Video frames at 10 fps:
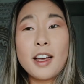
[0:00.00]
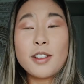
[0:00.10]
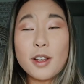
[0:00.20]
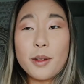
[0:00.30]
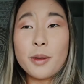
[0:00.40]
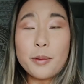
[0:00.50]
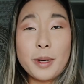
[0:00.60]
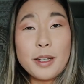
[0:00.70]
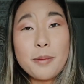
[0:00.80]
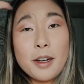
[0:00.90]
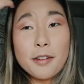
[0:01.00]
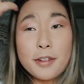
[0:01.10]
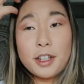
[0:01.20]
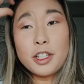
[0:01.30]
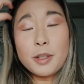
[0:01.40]
So the Windermere
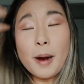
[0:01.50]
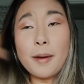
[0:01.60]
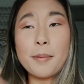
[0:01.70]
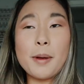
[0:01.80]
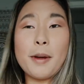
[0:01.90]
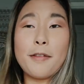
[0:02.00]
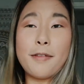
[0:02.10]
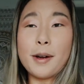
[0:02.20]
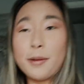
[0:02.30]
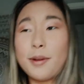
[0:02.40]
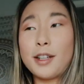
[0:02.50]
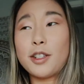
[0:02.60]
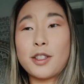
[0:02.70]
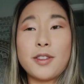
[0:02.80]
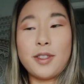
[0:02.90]
footage is probably gonna be on my phone
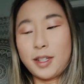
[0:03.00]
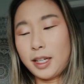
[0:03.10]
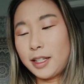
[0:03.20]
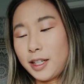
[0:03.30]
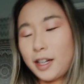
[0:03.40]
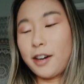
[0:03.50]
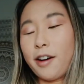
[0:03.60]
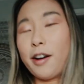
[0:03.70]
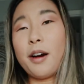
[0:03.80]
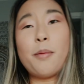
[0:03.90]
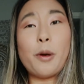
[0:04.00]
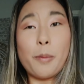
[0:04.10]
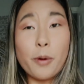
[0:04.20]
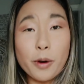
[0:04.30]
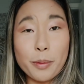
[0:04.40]
just because it's easier, more
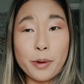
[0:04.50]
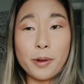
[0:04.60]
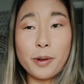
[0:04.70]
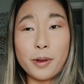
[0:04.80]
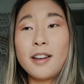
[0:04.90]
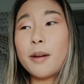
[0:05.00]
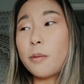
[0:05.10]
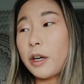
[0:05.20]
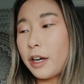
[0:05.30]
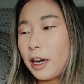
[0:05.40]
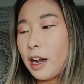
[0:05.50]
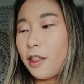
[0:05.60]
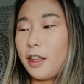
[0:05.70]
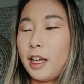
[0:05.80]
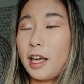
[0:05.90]
portable. I'm wearing
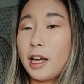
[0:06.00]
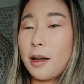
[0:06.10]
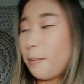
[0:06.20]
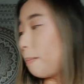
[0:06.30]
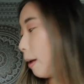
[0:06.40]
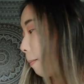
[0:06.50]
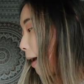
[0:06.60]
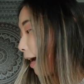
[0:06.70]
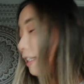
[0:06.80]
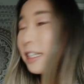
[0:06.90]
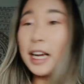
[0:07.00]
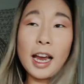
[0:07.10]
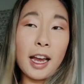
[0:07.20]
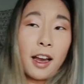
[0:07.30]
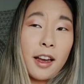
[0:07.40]
the uh, belt bag
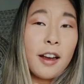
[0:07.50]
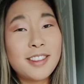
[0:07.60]
today.